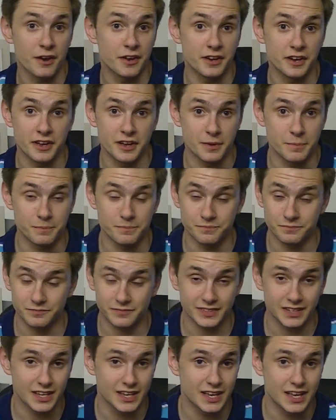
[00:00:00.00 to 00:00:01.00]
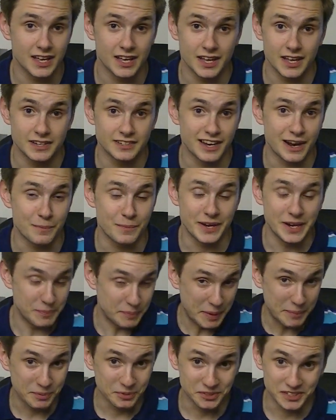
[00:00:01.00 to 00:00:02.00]
it, not many
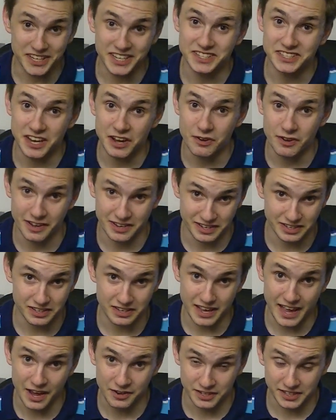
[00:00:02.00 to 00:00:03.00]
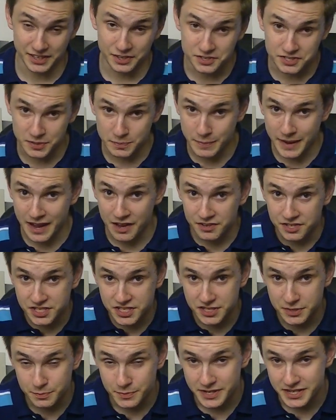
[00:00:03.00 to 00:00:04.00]
people did know how to use a mouse
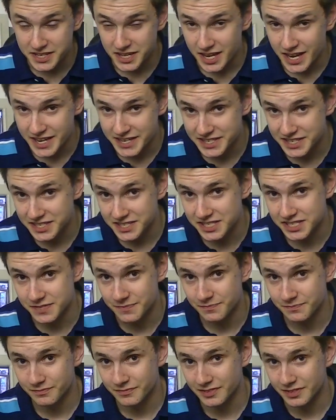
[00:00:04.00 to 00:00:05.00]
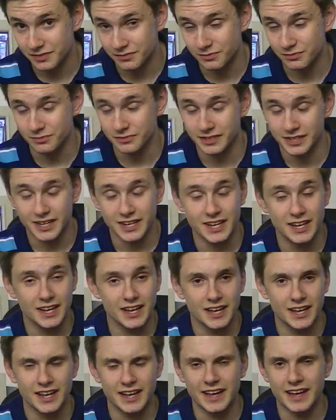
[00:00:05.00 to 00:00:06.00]
in the mid-90s,
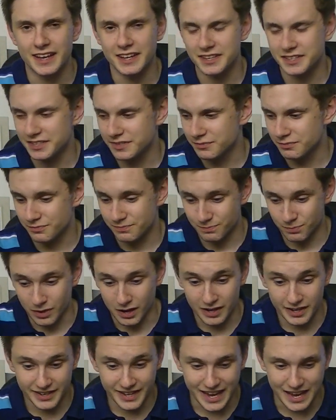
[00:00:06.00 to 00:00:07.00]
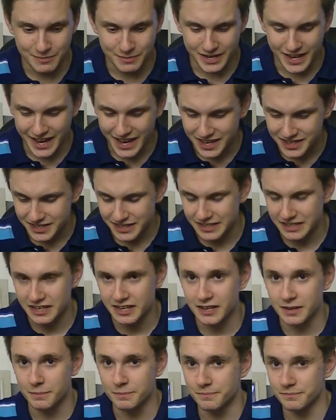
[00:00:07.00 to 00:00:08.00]
and it probably came in handy,
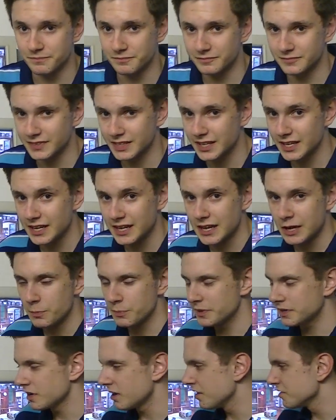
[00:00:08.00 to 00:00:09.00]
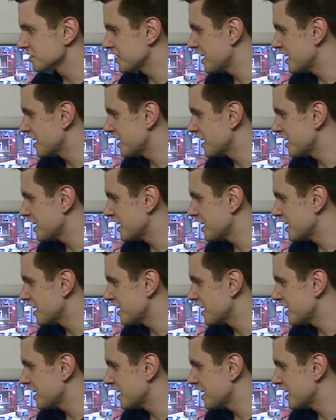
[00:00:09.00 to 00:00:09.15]
because